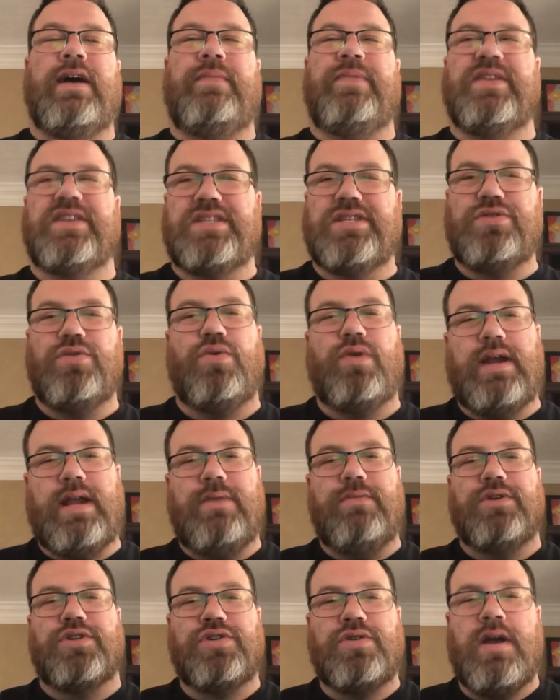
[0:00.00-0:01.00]
the story he
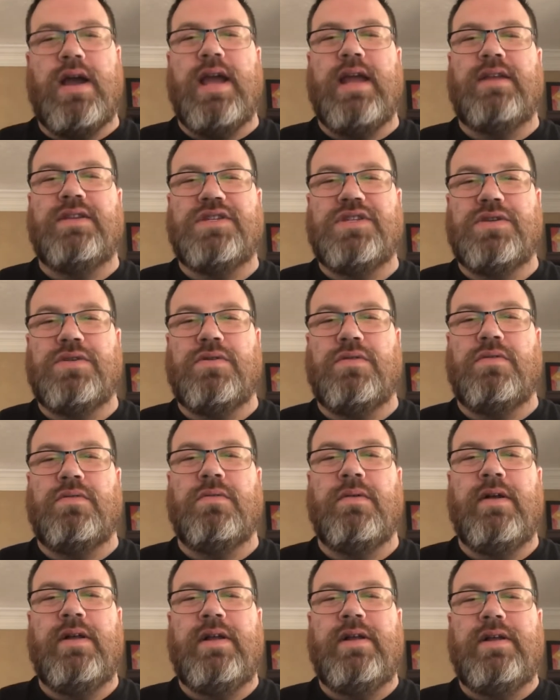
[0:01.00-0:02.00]
was trying to
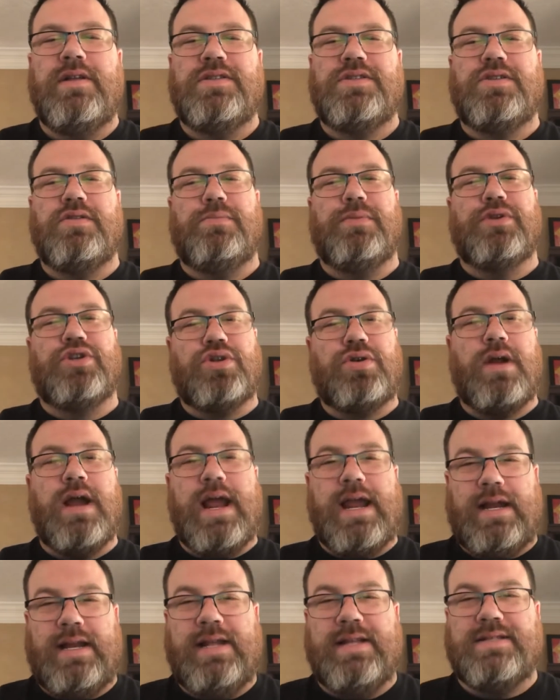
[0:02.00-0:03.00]

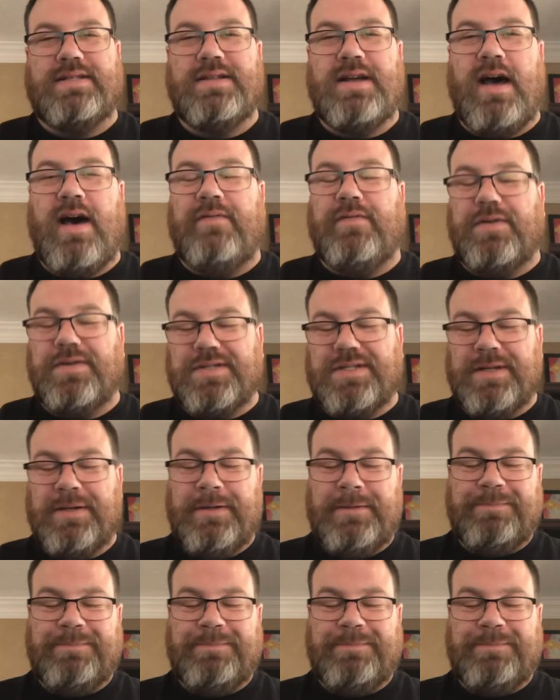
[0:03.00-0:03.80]
portray in his novels.